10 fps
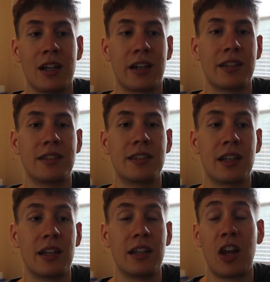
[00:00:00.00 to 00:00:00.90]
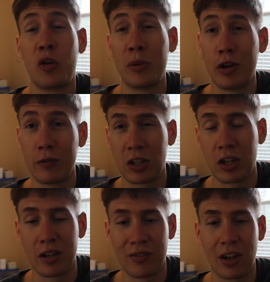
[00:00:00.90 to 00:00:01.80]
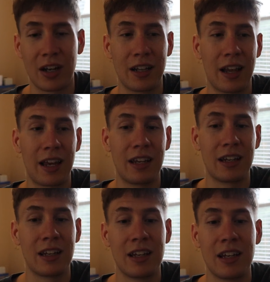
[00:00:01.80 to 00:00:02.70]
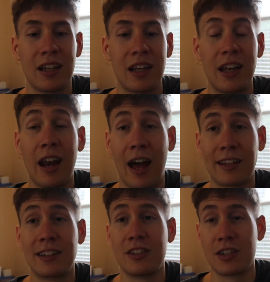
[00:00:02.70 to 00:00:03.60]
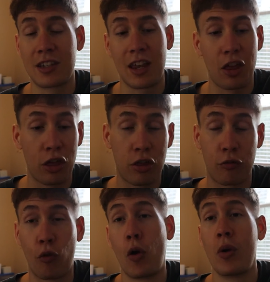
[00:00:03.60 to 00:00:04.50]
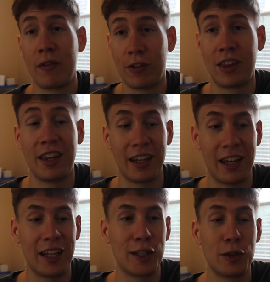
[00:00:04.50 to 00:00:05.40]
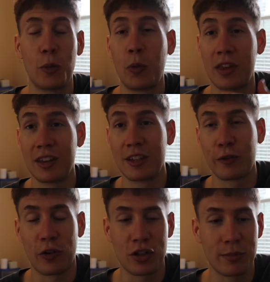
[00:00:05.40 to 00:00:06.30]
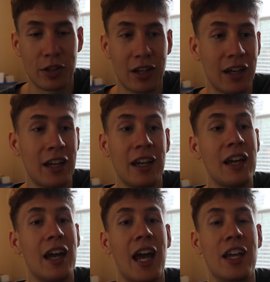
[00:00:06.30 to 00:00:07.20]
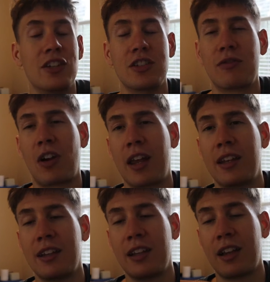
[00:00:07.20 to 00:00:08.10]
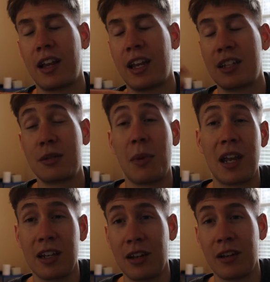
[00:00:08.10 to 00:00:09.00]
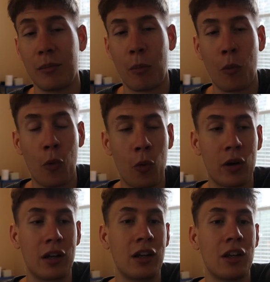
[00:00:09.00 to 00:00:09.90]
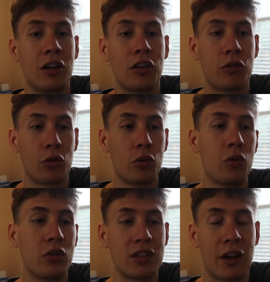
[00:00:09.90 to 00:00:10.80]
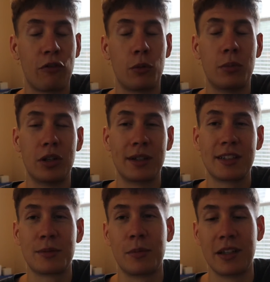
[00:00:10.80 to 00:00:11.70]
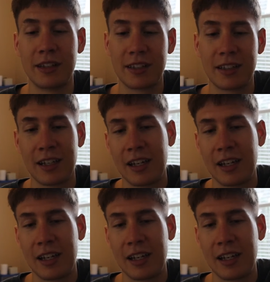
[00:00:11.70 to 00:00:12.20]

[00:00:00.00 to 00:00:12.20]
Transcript: because Naomi Nova could have kind of not just thrown everything in within this first book, and just find it expanded more through several books. But